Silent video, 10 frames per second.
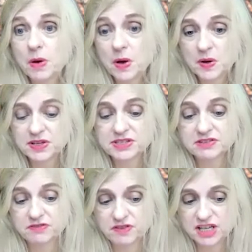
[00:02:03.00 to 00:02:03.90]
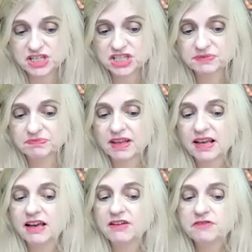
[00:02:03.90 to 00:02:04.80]
partners of Finch.
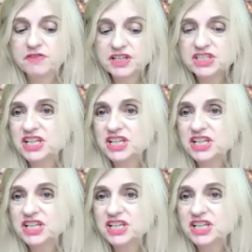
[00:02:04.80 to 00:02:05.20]
Finch